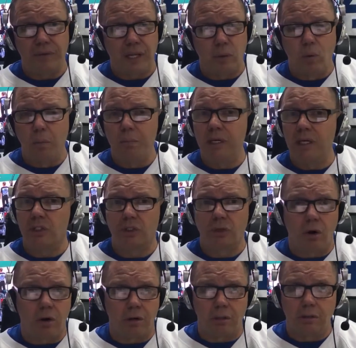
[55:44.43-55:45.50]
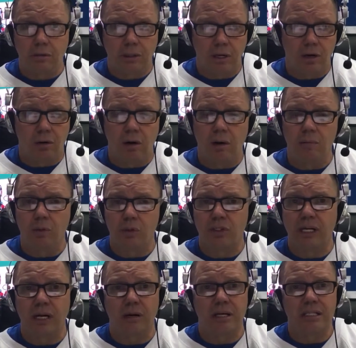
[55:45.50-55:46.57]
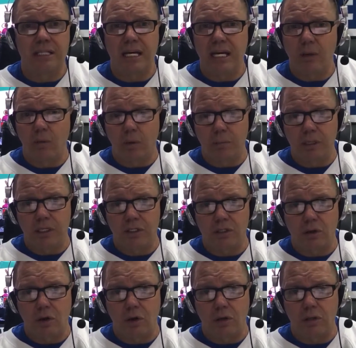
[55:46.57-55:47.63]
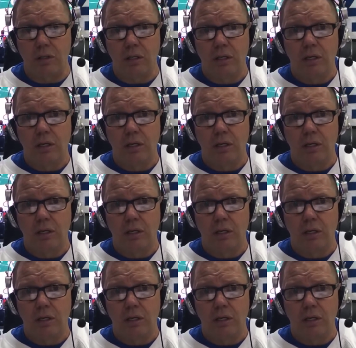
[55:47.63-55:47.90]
won't be a starter. Almost guaranteed he won't be a starter.